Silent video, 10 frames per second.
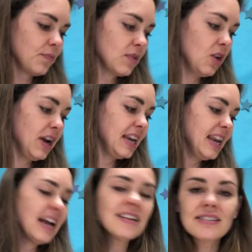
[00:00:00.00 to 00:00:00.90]
All right,
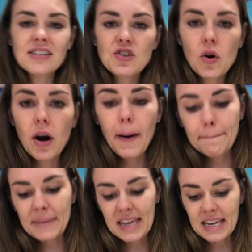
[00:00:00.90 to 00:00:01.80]
next is your
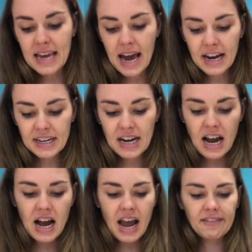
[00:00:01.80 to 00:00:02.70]

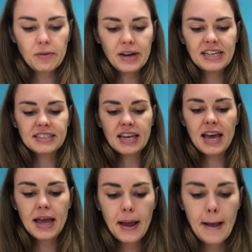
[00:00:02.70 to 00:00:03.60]
pierna. Everybody
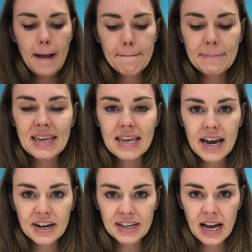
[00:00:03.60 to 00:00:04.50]
say
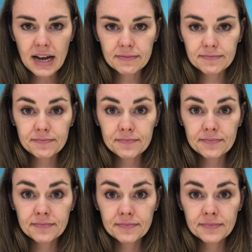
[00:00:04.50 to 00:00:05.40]
pierna.
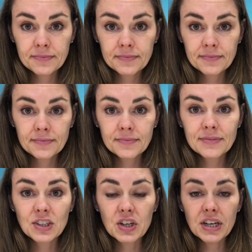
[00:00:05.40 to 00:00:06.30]

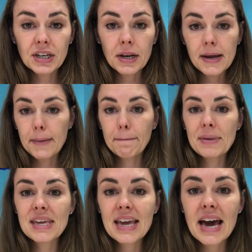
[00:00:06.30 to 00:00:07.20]
Good.
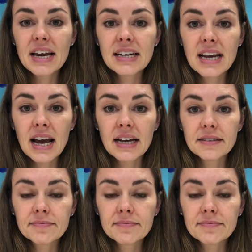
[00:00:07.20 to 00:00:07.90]
Pierna.